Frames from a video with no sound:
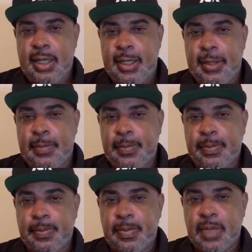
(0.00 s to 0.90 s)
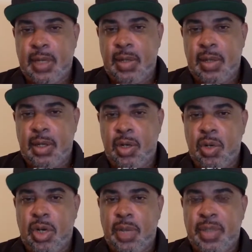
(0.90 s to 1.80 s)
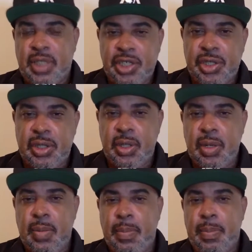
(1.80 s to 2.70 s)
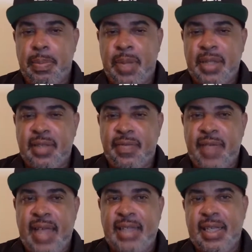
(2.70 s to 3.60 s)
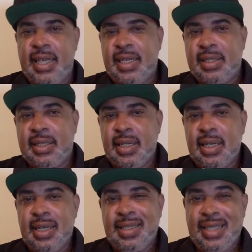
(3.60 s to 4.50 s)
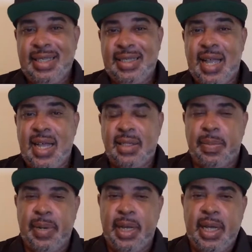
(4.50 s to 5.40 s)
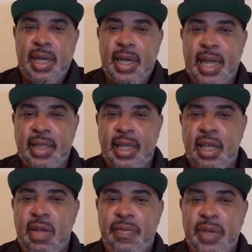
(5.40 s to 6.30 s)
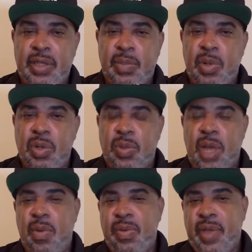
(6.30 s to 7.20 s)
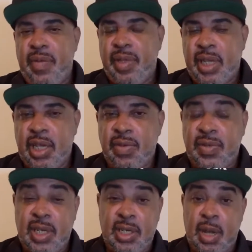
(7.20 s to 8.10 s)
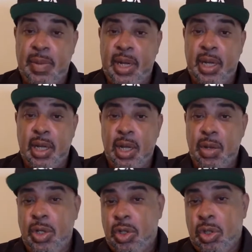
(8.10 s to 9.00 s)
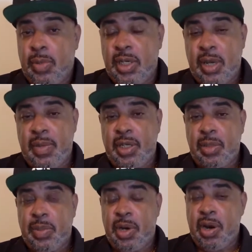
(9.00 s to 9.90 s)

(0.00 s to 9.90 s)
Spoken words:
a lower competition, but the fact is these guys are playing, and I think confidence builds well with everything. You've seen Dominic, you told about Dominic Sabir